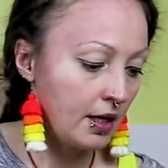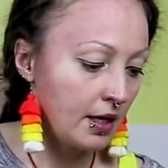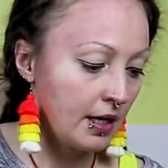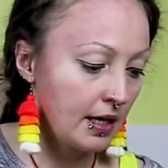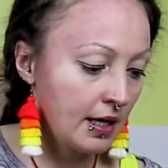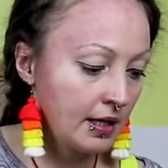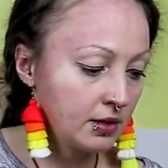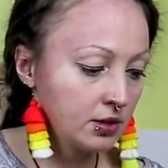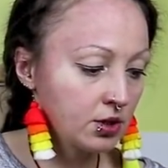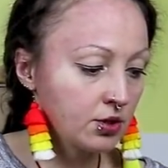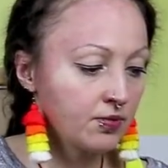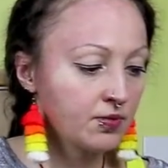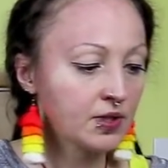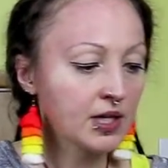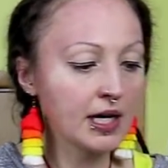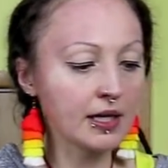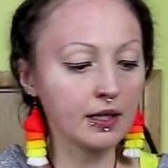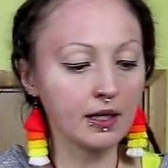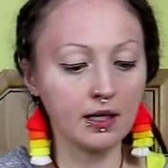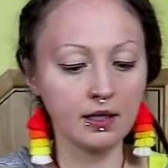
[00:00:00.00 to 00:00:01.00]
and
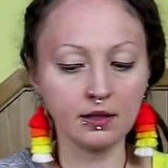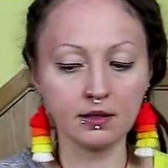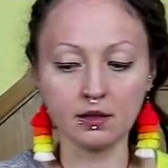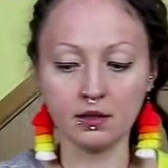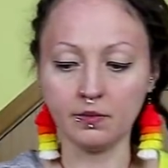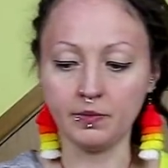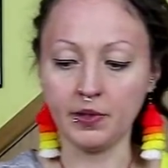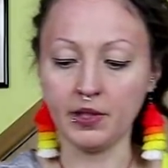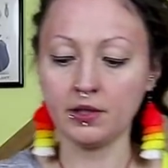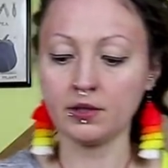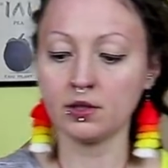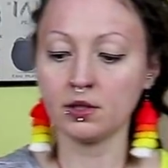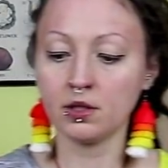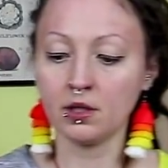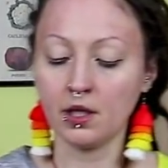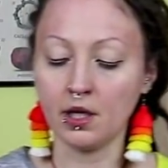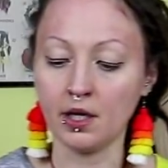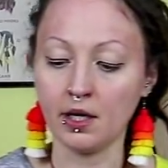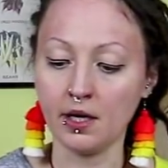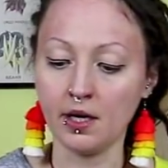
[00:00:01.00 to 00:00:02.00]
fry a little bit
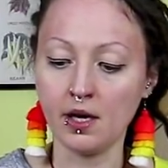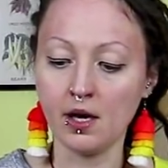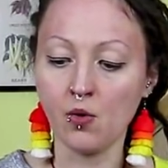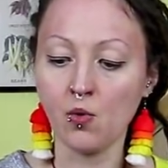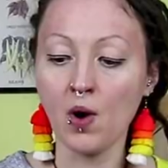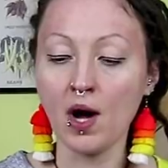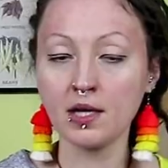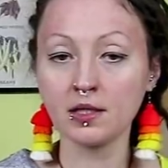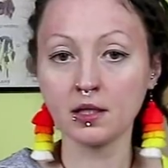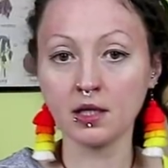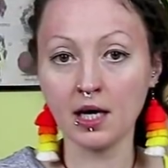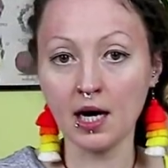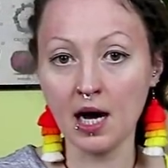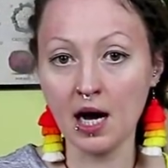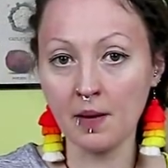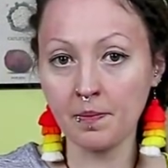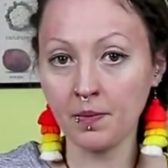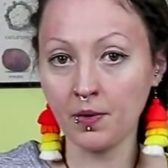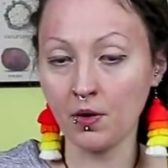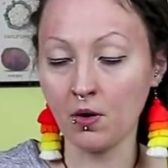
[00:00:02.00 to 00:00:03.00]
1
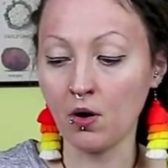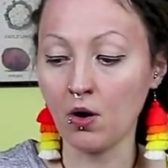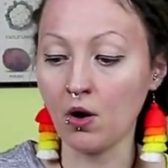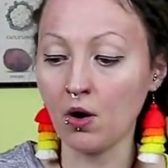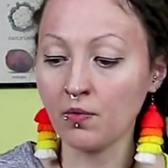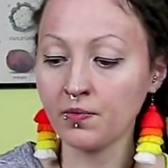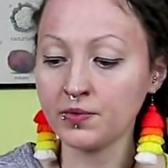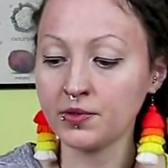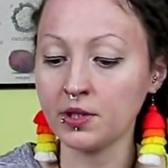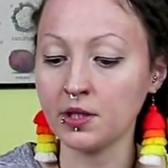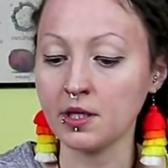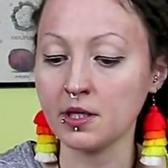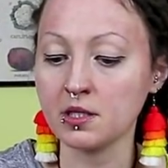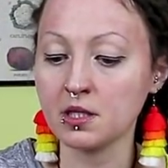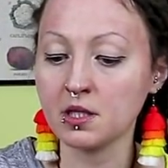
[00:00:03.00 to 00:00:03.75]
cup of the